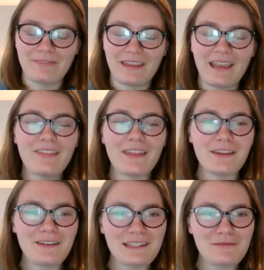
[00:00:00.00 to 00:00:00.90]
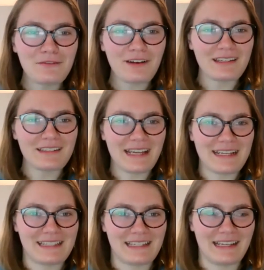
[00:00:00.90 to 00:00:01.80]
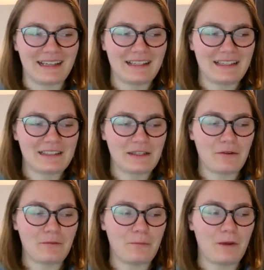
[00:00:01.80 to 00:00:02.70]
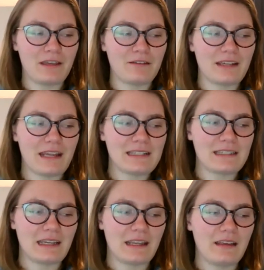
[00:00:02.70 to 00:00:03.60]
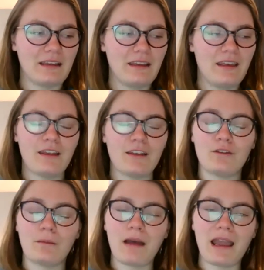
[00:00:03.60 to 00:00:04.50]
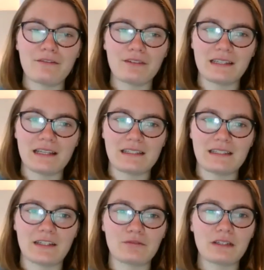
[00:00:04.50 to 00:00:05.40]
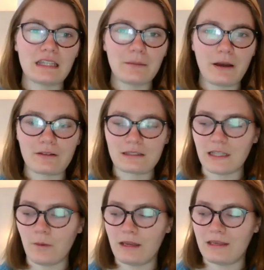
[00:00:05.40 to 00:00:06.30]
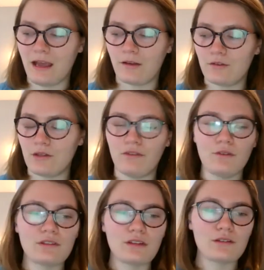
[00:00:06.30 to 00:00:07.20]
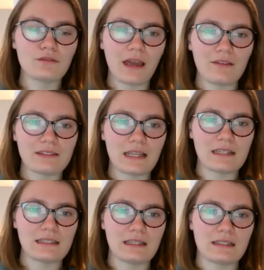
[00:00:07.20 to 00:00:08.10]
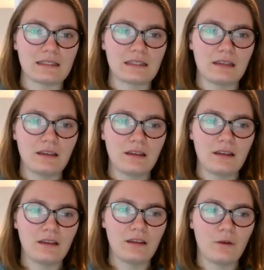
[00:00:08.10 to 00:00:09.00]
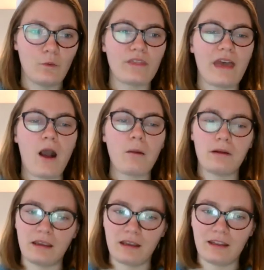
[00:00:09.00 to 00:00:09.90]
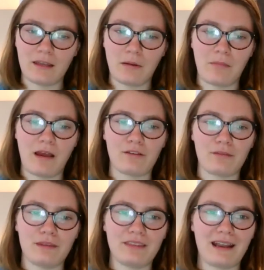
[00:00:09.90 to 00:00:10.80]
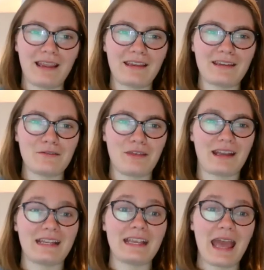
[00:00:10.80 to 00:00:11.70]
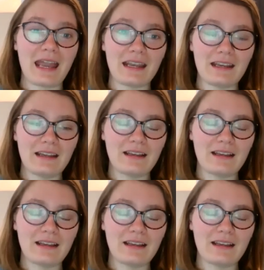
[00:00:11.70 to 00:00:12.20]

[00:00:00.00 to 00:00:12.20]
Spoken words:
And then you get to move on to tasting. So when you're tasting, you're doing mindful tasting, it's really about slowing down. So I've used those five senses without putting anything in our mouth, but then I can do that again.